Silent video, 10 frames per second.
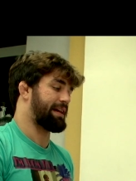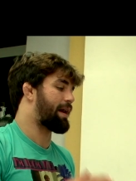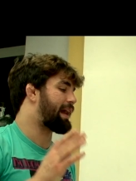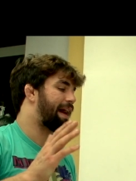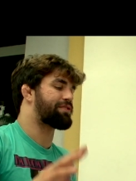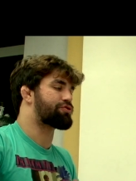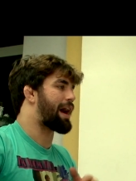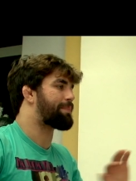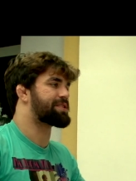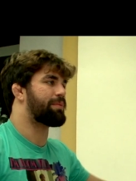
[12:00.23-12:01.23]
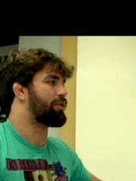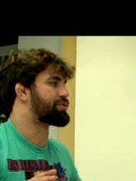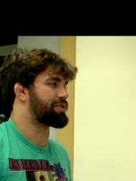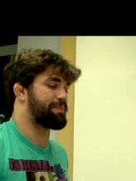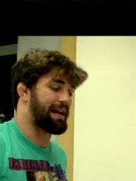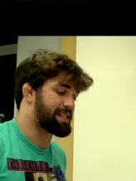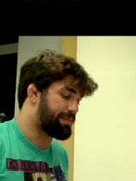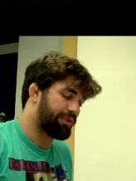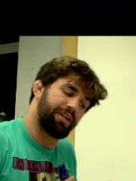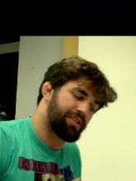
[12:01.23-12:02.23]
Like I'm gonna have to drop some of those
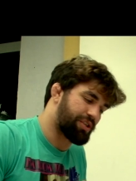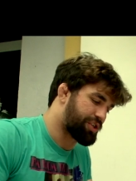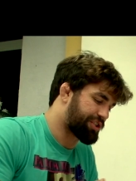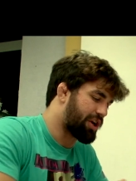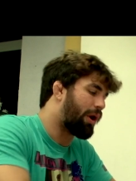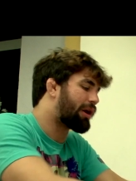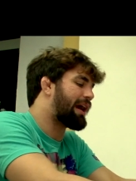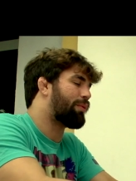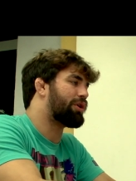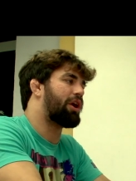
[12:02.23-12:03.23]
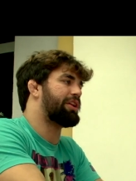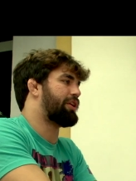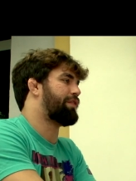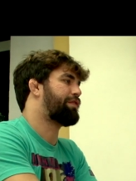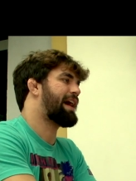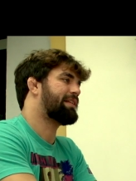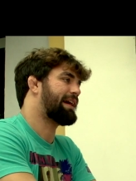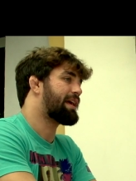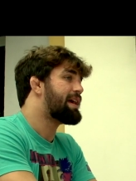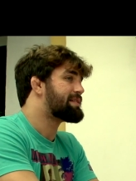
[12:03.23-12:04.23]
responsibilities and just go, all right, we're all in on the fight.
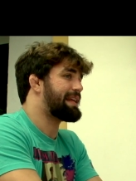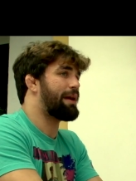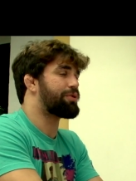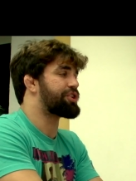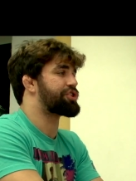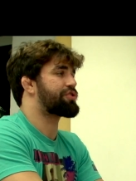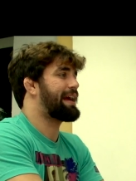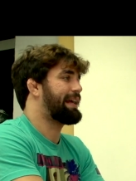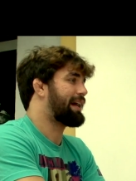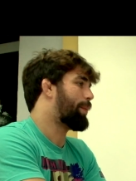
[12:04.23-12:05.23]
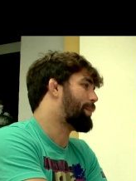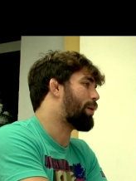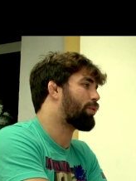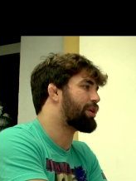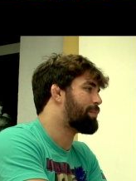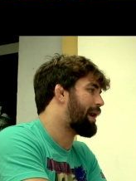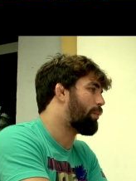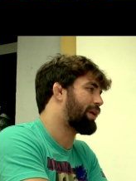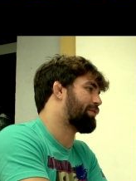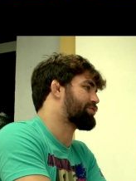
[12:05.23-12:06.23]
Like today we're just training. I'm not worried
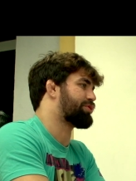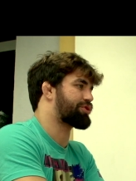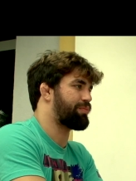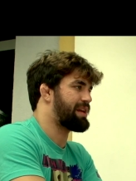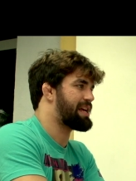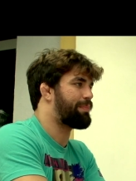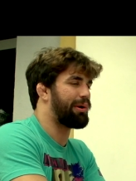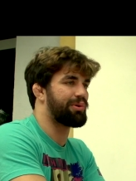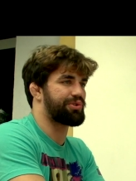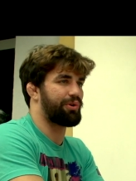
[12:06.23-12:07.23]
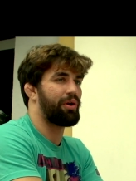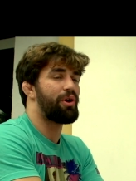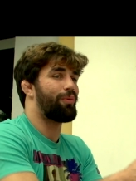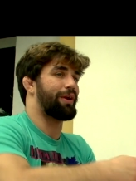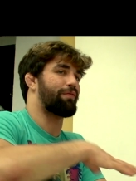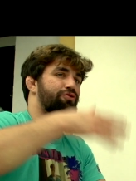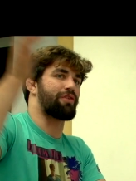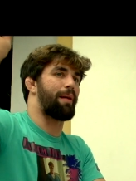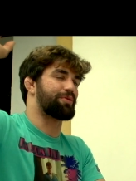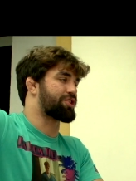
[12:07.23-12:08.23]
about whatever social media posts or whatever
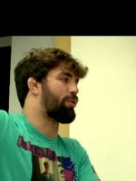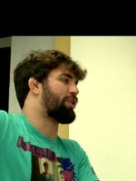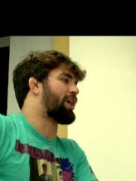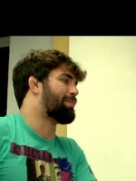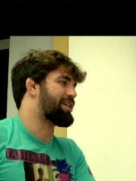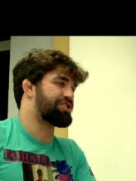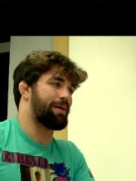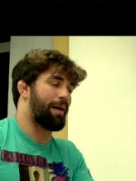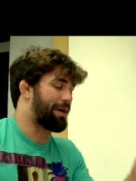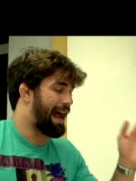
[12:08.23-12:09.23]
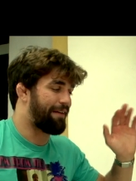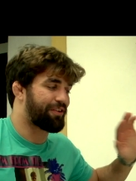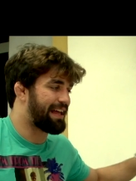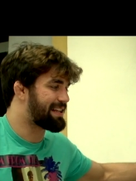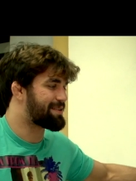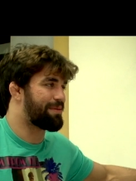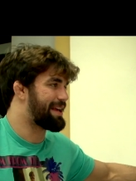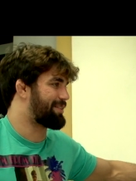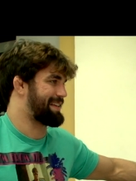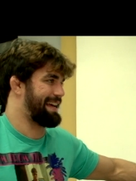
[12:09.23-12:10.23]
drama's going on in my gym. I'm gonna have to let
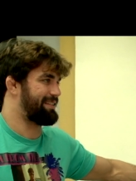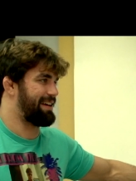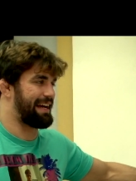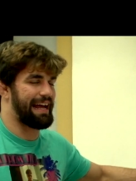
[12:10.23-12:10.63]
somebody else handle it.